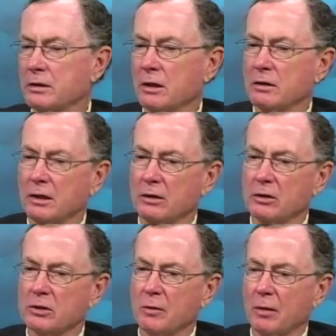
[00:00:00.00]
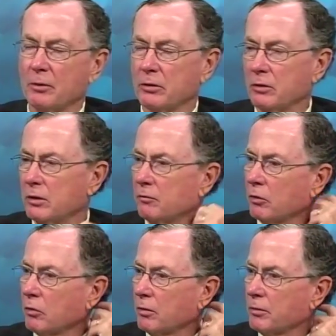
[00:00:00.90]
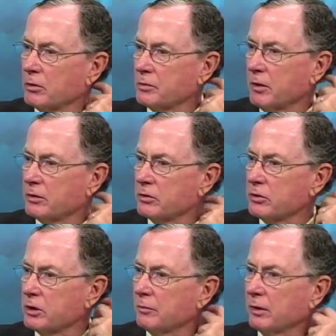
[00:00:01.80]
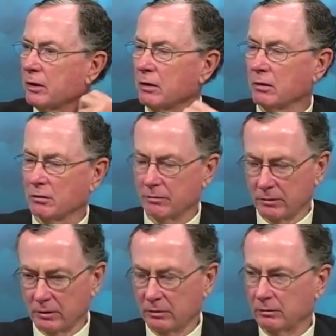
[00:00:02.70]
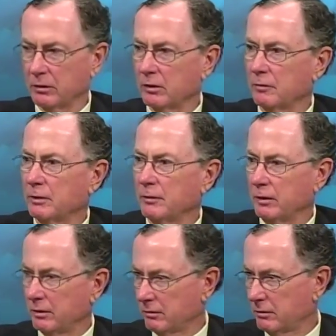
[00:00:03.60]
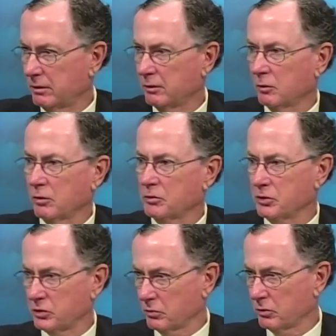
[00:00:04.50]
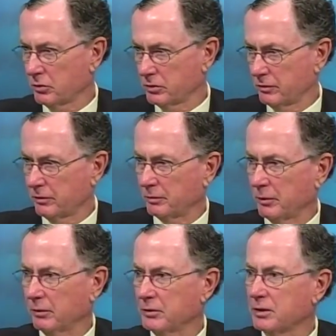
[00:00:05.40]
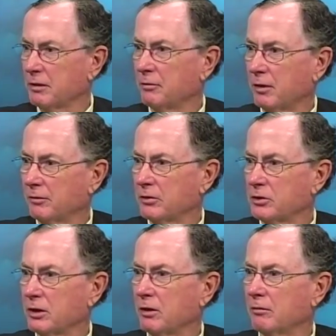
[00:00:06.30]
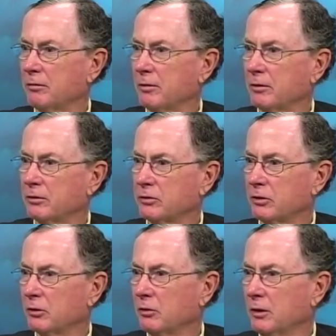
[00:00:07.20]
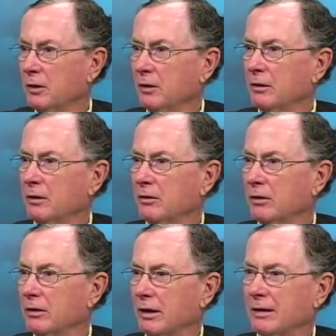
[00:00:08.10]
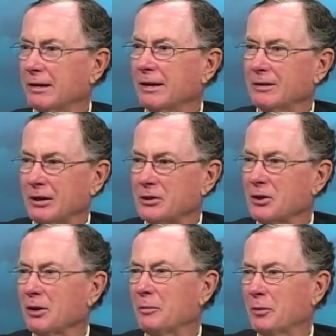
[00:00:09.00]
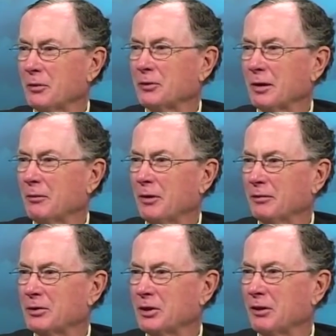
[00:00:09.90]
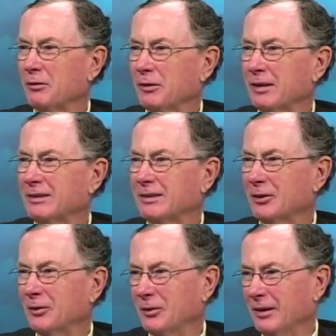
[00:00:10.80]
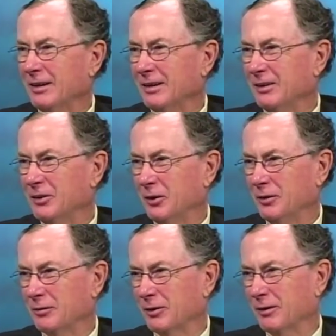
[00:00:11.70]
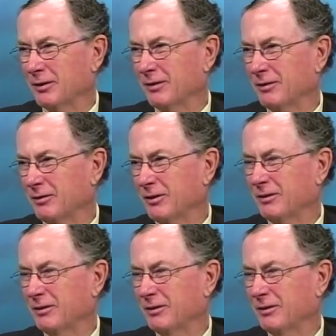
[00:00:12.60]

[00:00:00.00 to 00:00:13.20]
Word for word: sounds like there's some opportunity for corporate sponsorship there. Of uh, you know maybe grocery stores if they're pulling stuff off the shelf, Absolutely. it's still. I think they, they certainly pull stuff off the shelf and it's still good Couple for, days, for,